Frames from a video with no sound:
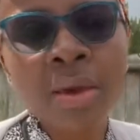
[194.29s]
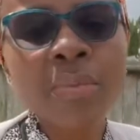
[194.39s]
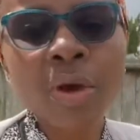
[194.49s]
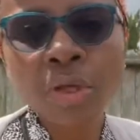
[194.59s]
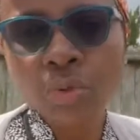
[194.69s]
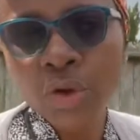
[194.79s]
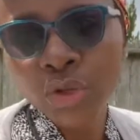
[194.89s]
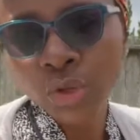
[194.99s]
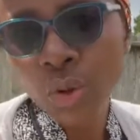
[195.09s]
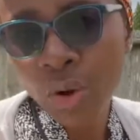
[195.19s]
Because when you
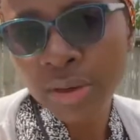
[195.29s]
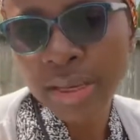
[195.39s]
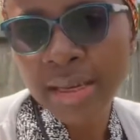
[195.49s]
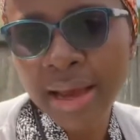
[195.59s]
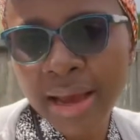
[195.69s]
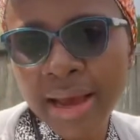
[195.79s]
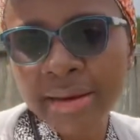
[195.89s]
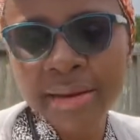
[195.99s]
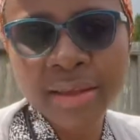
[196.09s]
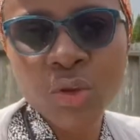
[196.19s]
do container
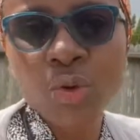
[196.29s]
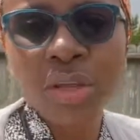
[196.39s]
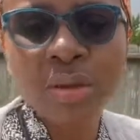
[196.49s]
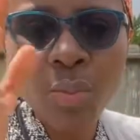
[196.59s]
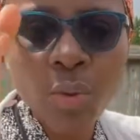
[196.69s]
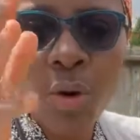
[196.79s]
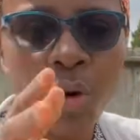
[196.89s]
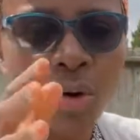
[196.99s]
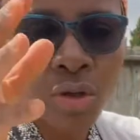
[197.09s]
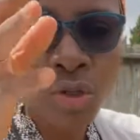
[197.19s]
gardening, you need
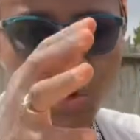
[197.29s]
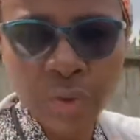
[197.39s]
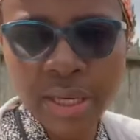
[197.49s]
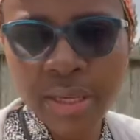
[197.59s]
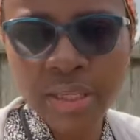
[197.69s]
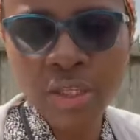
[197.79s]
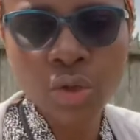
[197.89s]
more drainage.